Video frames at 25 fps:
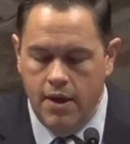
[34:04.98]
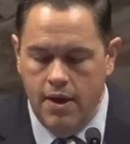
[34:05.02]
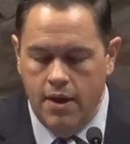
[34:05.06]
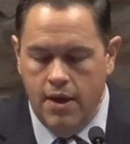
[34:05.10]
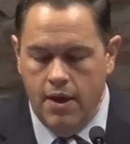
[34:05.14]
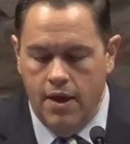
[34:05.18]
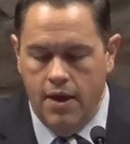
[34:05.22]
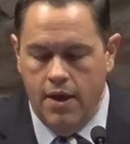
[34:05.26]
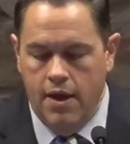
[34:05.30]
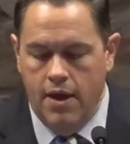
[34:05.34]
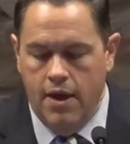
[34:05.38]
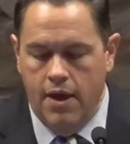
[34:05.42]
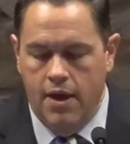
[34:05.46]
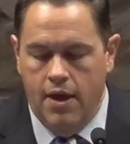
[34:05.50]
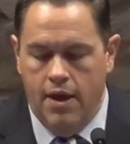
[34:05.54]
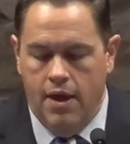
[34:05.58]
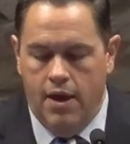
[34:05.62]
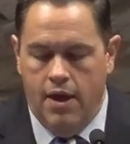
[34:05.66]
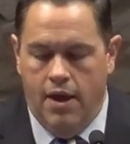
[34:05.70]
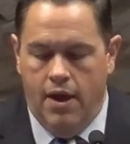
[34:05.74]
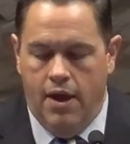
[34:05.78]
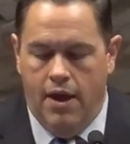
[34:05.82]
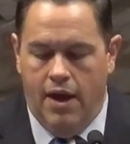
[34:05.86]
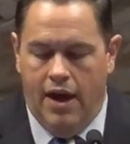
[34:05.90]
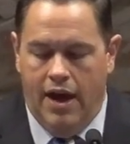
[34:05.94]
I'm not
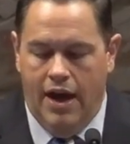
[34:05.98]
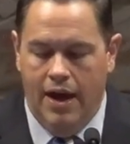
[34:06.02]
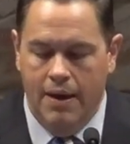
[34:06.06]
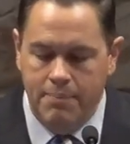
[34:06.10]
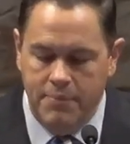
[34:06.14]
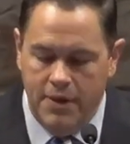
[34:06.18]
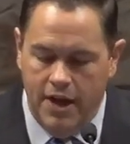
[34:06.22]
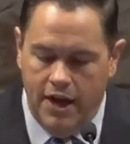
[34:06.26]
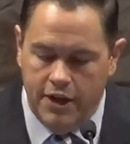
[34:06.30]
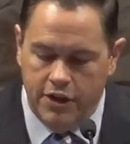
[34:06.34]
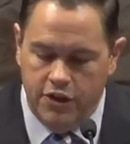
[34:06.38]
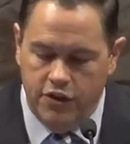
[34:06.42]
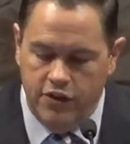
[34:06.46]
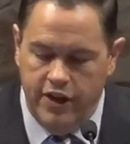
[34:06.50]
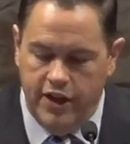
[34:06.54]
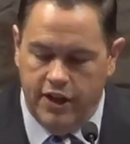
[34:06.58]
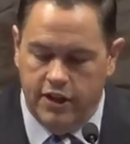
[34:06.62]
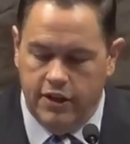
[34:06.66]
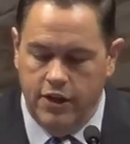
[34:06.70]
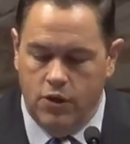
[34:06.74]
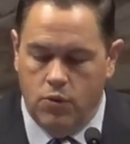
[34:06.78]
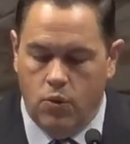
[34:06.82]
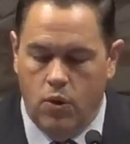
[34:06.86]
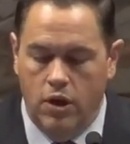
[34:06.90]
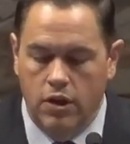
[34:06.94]
uniquely qualified
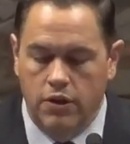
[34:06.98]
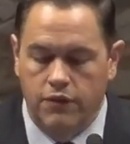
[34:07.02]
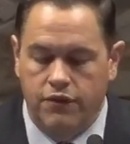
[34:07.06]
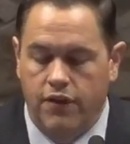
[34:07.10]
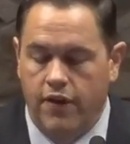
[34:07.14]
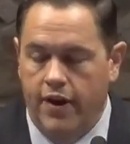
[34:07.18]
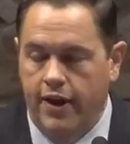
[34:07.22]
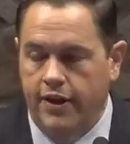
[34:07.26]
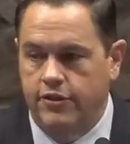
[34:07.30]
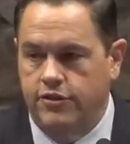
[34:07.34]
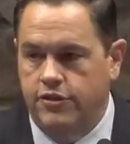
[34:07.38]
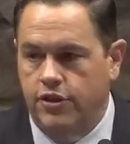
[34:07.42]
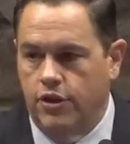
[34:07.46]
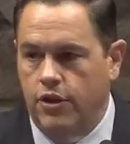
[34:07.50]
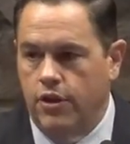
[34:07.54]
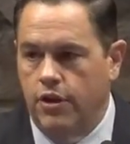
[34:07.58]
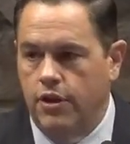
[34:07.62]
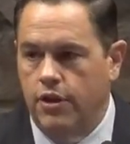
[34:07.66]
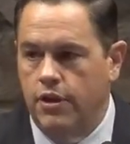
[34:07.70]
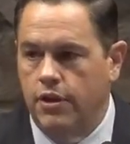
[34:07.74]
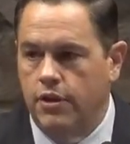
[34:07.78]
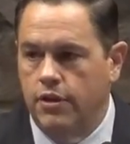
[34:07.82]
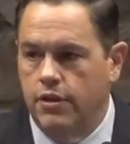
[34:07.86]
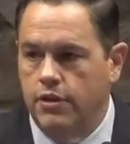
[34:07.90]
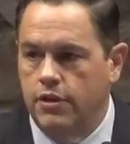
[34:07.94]
to, to
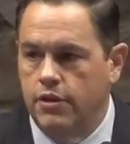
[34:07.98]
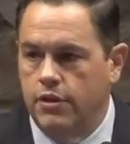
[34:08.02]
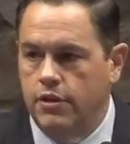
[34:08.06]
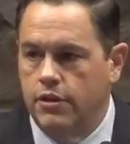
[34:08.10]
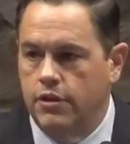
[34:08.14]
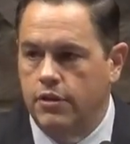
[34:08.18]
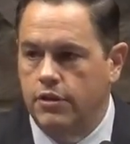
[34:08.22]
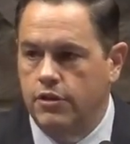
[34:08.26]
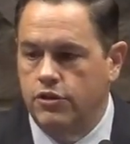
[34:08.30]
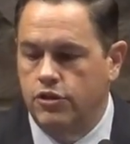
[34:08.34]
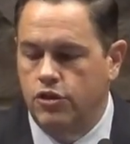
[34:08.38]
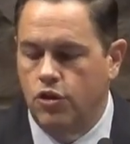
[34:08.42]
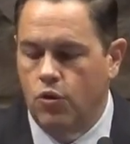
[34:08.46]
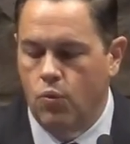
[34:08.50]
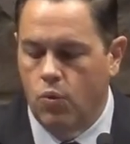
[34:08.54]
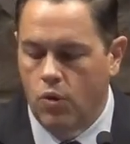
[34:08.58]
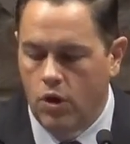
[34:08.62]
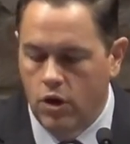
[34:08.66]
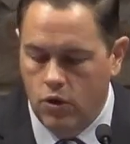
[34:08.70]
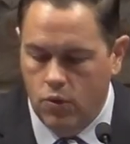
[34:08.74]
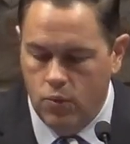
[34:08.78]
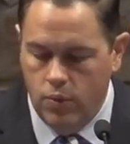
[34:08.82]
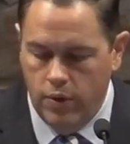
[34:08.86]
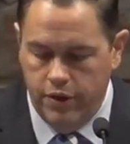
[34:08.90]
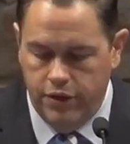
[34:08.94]
work with
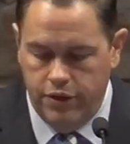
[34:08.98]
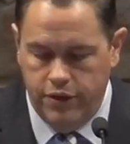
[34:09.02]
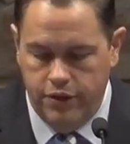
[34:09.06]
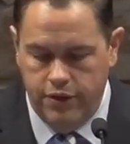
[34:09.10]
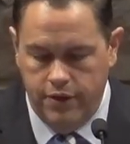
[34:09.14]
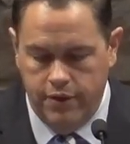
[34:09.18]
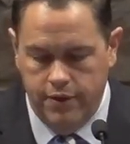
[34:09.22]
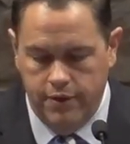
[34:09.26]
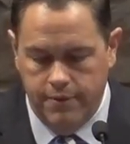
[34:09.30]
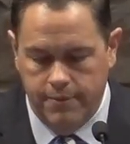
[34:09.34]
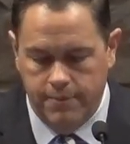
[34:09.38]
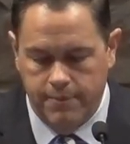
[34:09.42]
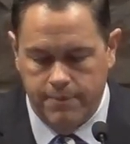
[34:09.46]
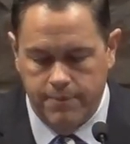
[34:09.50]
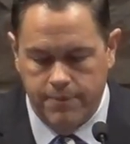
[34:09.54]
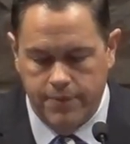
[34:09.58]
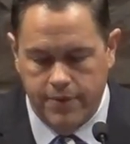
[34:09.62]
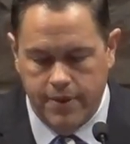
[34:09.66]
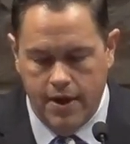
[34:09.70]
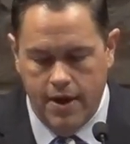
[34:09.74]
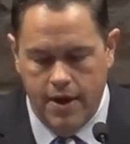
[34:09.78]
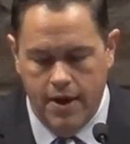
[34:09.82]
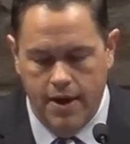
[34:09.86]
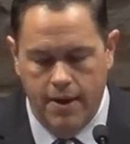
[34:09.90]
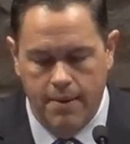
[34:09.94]
um,
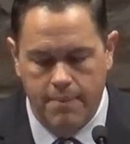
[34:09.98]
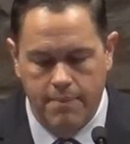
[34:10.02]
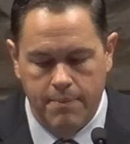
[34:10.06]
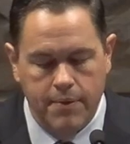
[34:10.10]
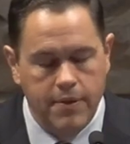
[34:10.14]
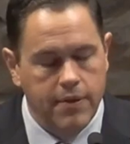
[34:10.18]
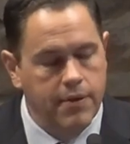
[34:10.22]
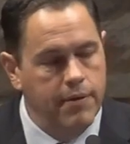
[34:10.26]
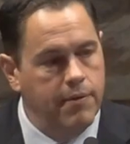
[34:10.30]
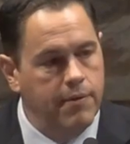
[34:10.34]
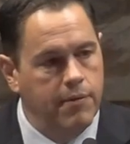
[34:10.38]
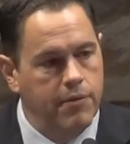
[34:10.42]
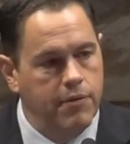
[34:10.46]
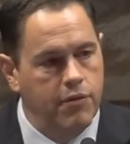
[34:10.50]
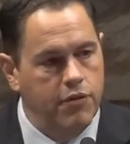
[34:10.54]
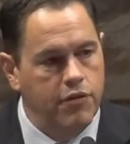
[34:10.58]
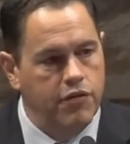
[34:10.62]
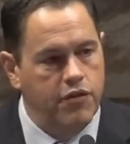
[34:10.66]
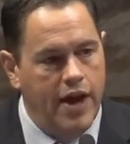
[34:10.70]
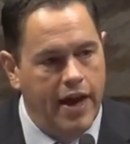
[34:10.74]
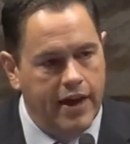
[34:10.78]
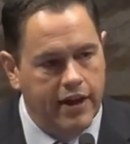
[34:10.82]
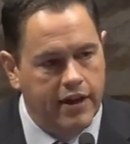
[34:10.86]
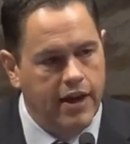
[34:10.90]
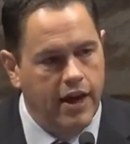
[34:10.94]
that kind of group.
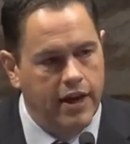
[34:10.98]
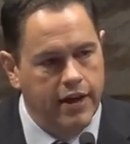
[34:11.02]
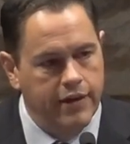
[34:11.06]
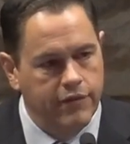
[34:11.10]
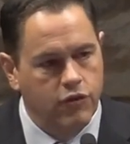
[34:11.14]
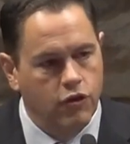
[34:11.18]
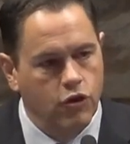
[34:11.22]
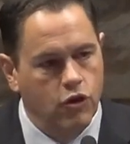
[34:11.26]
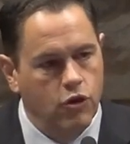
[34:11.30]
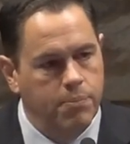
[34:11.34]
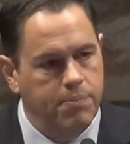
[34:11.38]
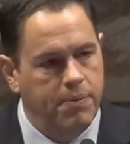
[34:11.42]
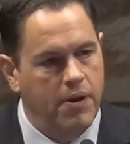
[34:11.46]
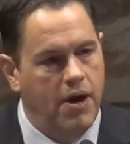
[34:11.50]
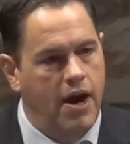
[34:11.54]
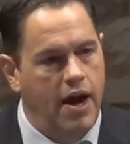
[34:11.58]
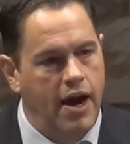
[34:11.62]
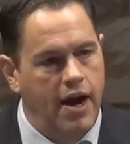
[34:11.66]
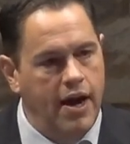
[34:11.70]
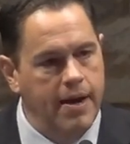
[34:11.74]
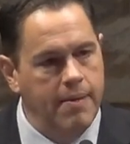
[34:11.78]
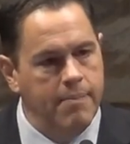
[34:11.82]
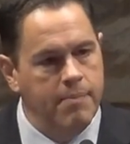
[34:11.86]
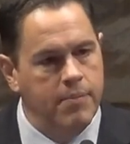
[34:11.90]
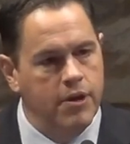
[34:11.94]
I'm
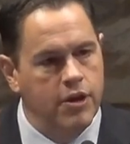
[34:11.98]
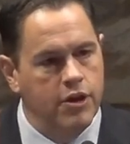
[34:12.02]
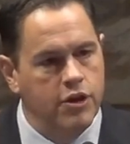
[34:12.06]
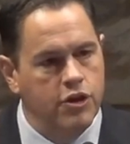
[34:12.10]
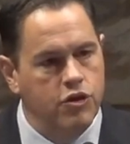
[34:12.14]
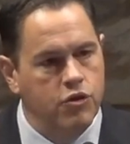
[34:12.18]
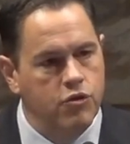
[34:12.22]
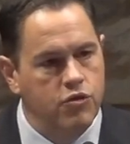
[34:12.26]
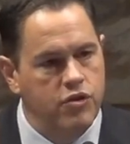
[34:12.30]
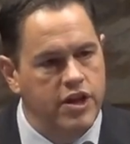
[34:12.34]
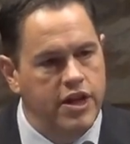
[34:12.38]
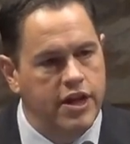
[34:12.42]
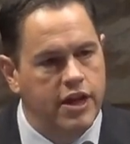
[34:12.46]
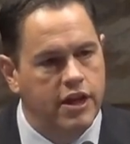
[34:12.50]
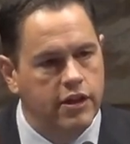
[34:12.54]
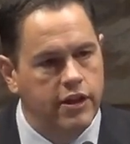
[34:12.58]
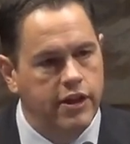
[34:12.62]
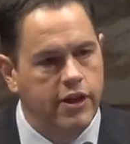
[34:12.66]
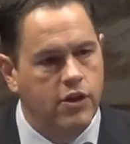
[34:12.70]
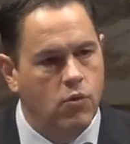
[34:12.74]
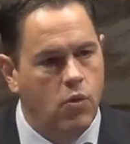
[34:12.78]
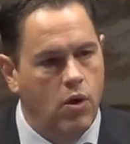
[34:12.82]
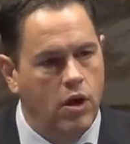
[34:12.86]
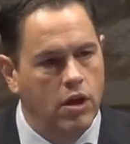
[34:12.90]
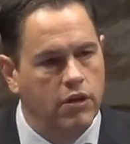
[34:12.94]
uniquely qualified to
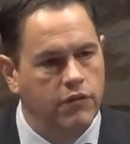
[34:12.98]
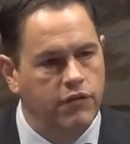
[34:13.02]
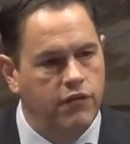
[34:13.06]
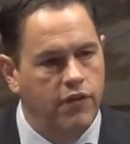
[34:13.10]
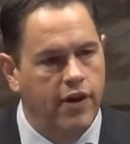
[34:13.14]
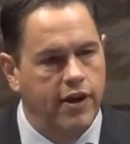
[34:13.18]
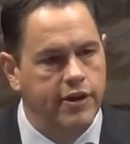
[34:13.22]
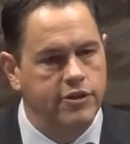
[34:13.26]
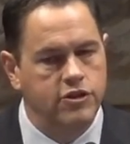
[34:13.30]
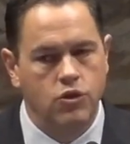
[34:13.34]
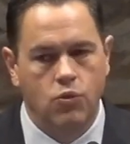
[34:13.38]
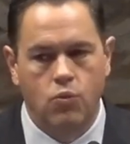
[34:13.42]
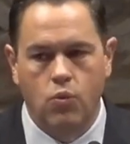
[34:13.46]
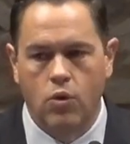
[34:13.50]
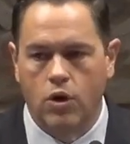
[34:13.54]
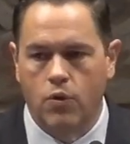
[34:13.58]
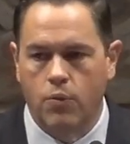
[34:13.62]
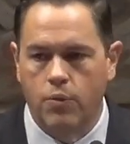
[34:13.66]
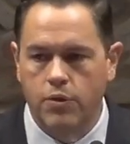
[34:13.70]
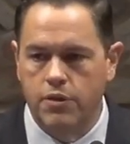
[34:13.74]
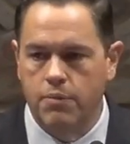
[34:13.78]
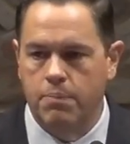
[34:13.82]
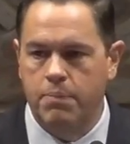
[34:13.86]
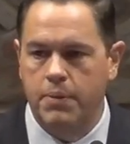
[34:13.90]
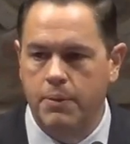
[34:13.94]
work with the people I already
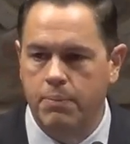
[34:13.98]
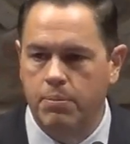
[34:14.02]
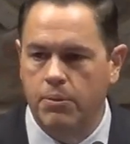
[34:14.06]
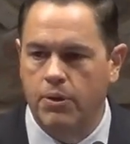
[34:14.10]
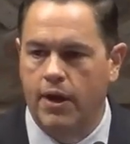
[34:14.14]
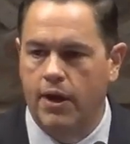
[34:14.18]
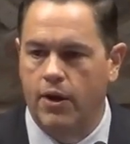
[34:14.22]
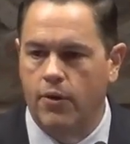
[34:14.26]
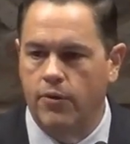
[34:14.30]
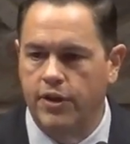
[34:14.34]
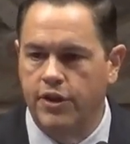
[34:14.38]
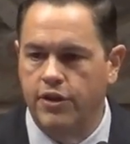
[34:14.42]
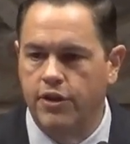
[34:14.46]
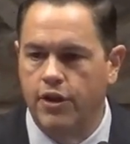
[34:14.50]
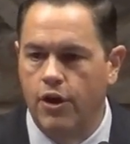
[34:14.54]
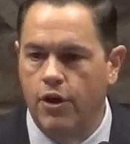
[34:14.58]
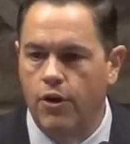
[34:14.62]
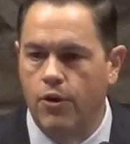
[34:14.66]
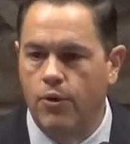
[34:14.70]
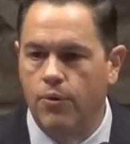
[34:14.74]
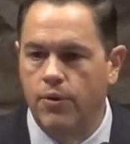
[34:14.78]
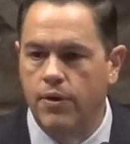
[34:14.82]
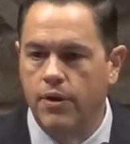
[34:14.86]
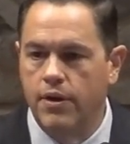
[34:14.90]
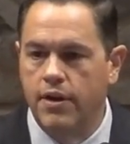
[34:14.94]
know in
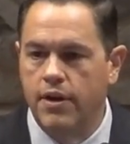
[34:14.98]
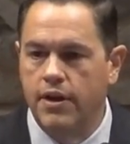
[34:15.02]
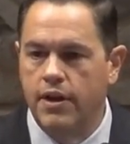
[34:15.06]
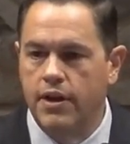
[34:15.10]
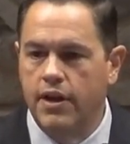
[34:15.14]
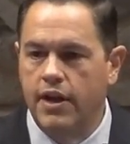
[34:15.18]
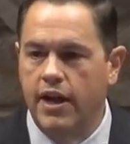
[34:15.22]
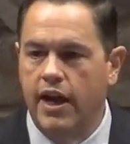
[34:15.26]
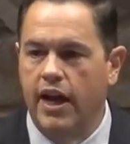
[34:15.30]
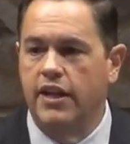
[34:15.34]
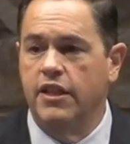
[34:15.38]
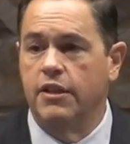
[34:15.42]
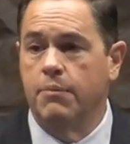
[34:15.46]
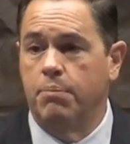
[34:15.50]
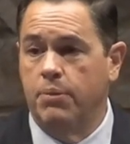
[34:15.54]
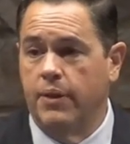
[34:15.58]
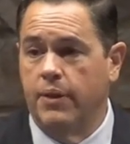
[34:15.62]
the place I'm from.